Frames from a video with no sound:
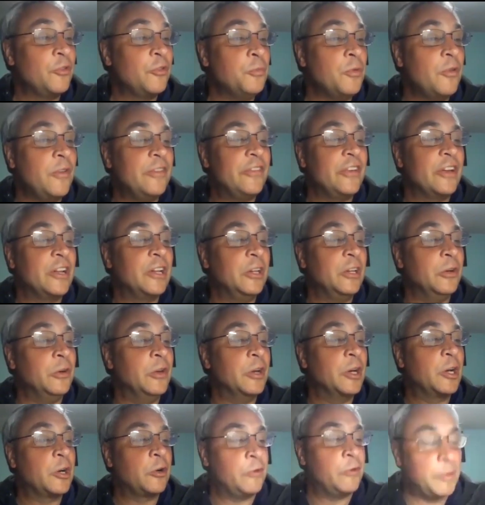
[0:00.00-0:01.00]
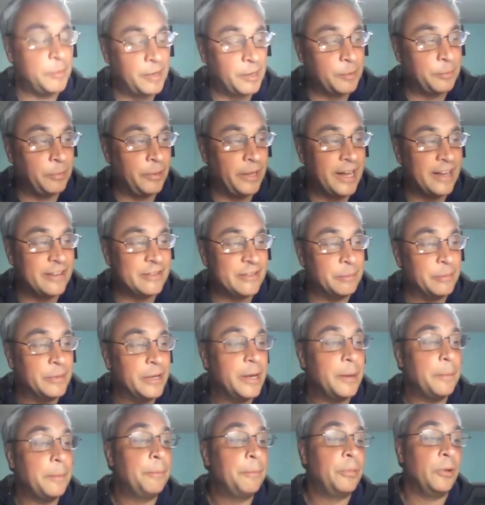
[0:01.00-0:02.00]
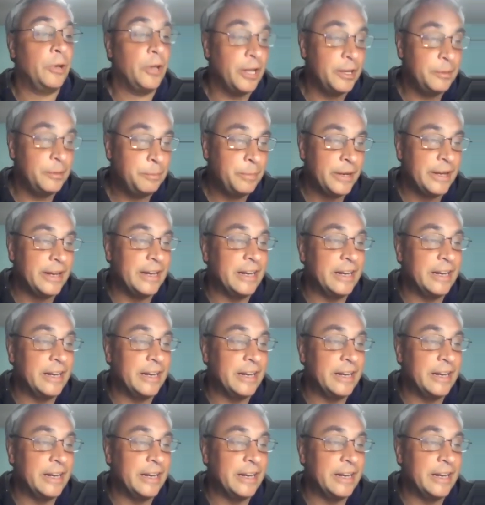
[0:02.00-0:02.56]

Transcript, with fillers: of those movies included Cryptic Plasm, Blood